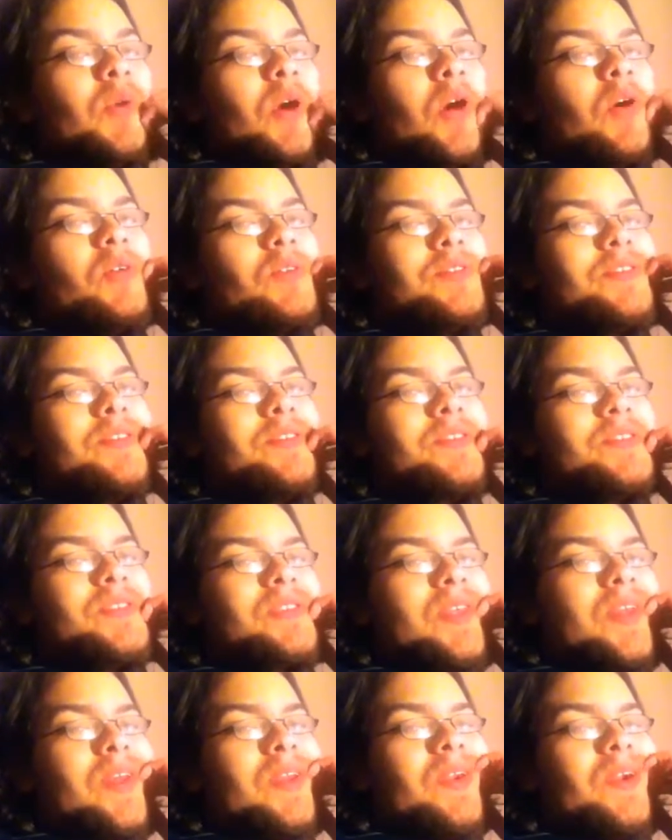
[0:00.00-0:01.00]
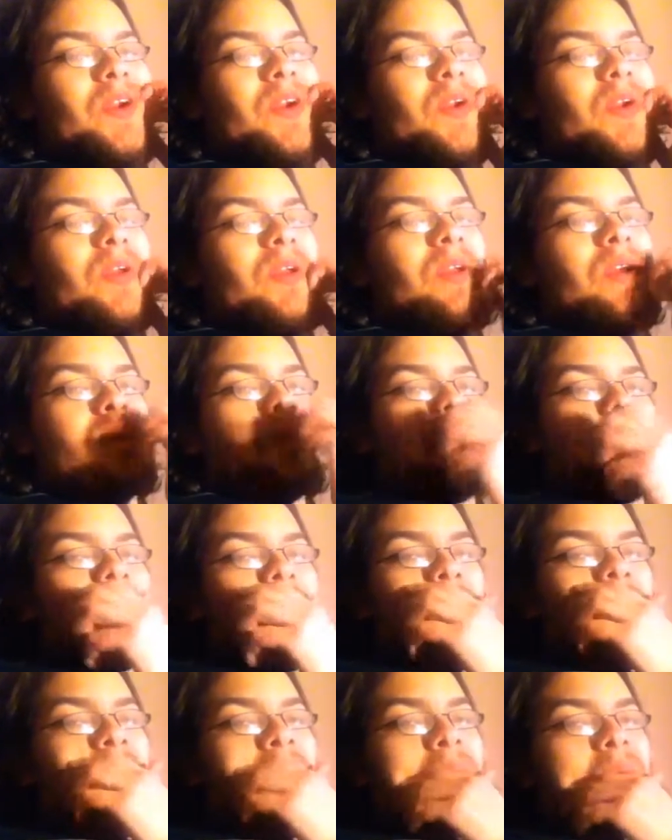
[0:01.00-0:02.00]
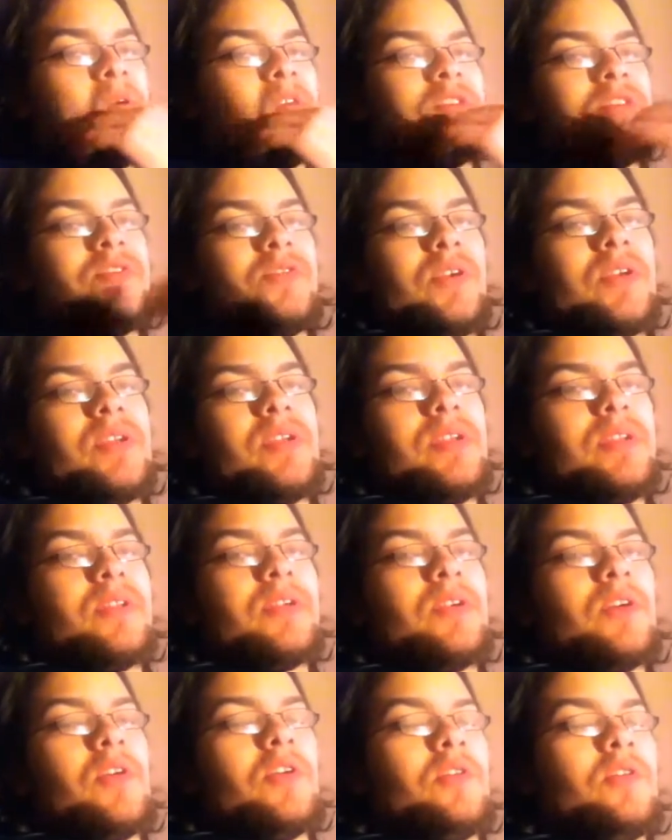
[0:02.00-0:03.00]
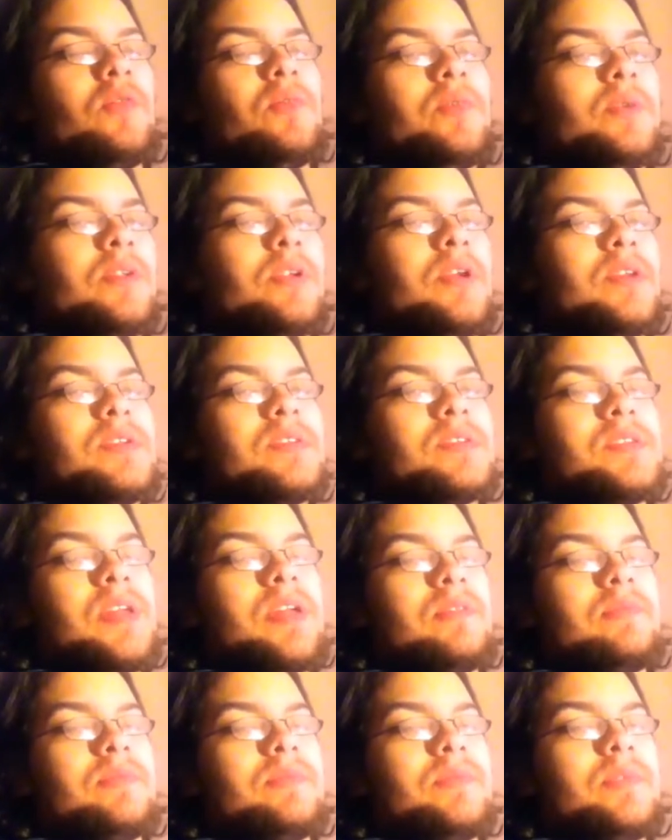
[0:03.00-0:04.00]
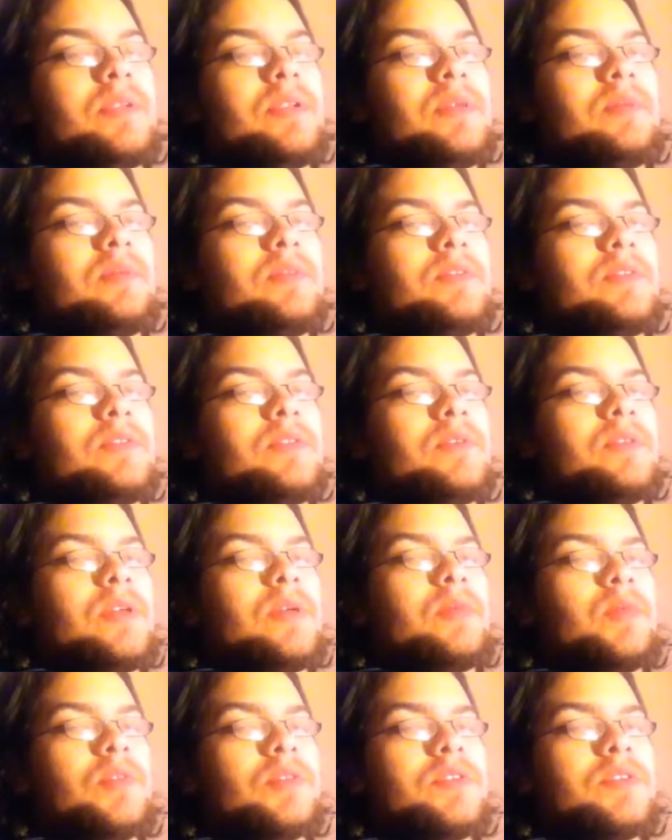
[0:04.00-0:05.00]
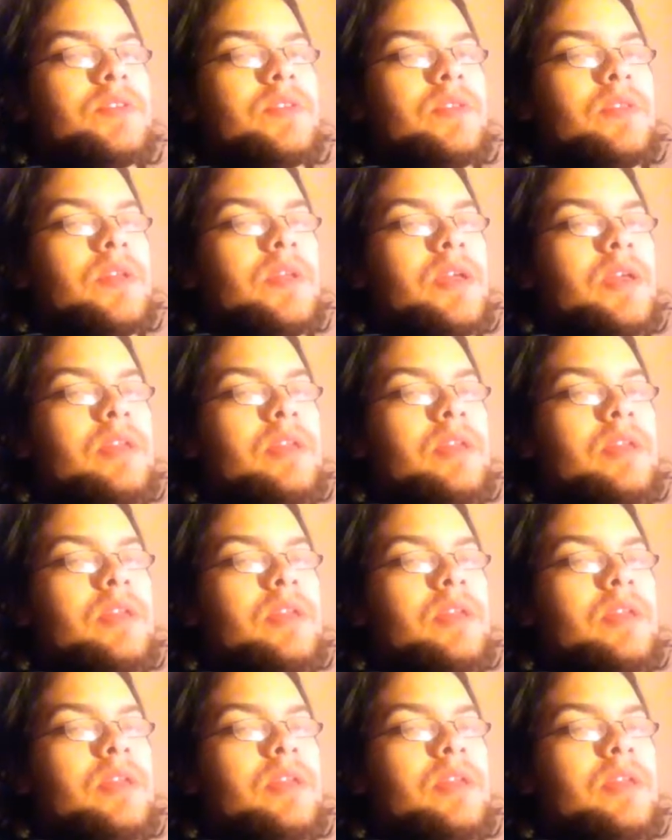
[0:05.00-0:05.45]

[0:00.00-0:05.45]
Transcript: posts that are almost ready to go, but I just haven't been able to do that push to the